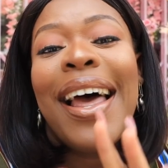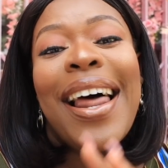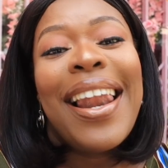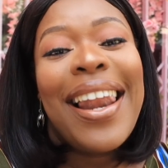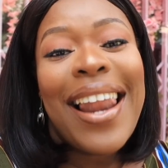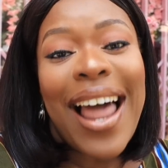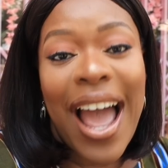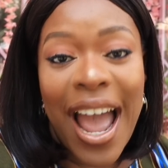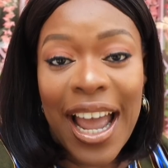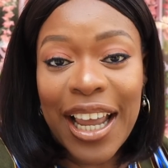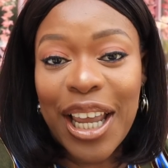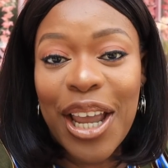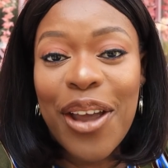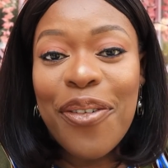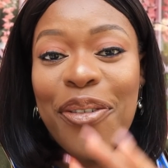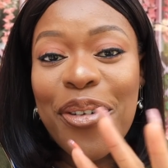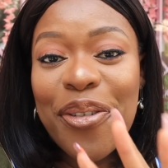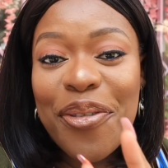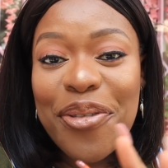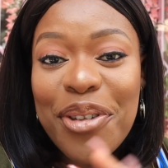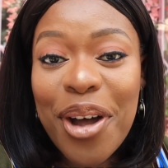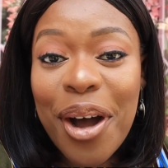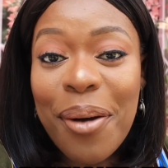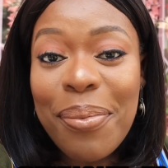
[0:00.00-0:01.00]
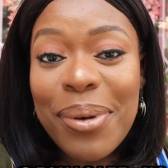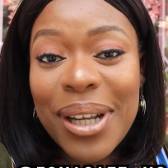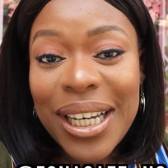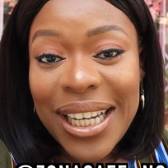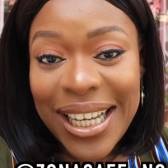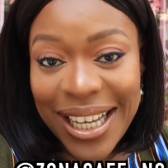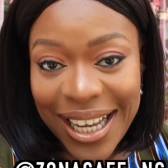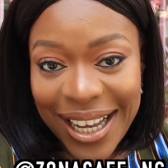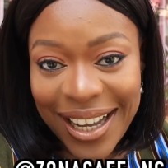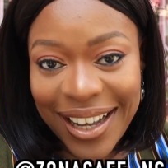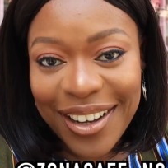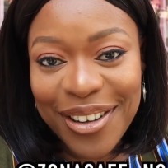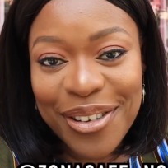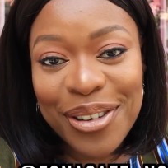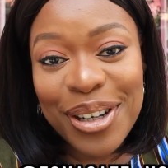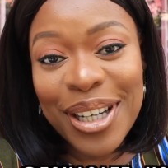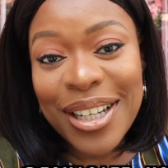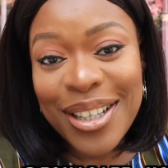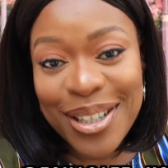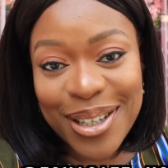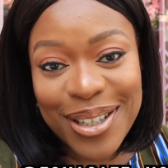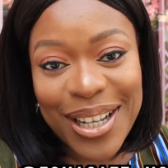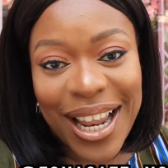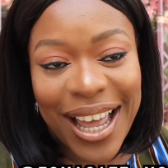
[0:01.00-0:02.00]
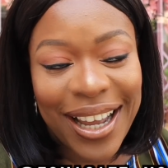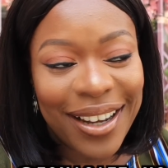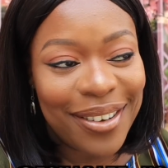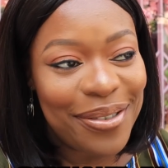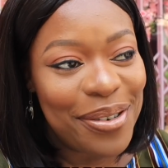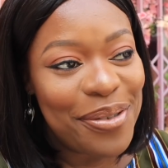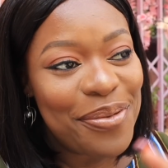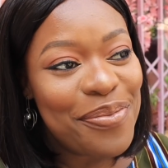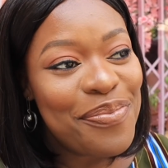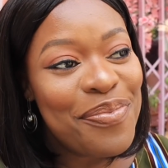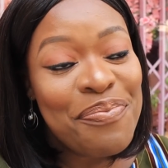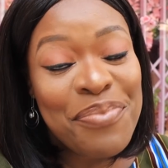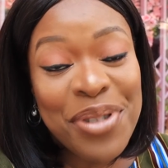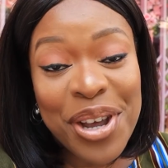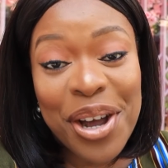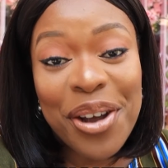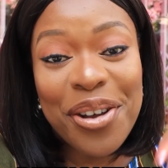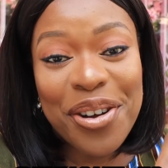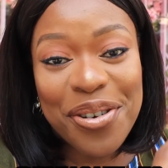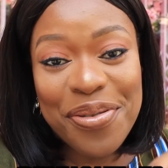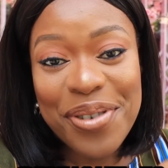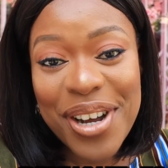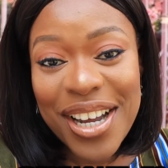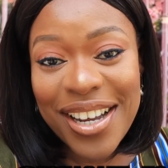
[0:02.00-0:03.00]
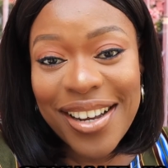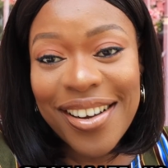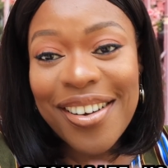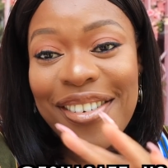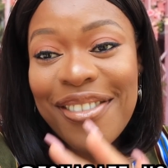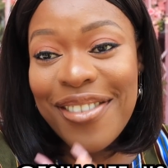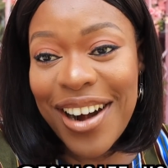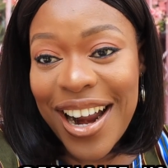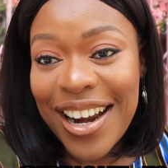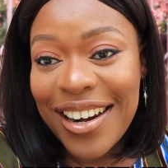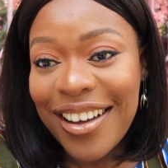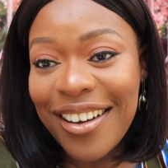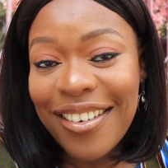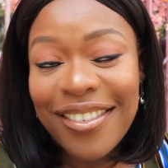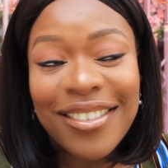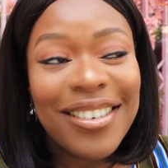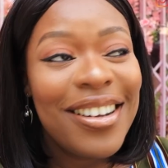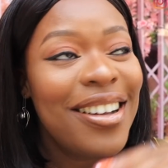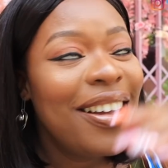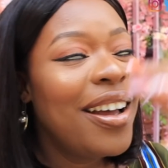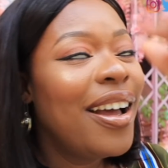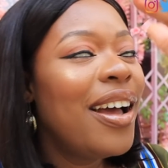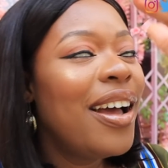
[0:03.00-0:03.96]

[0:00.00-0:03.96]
Like, if you've not been here, you need to like be on your way right now.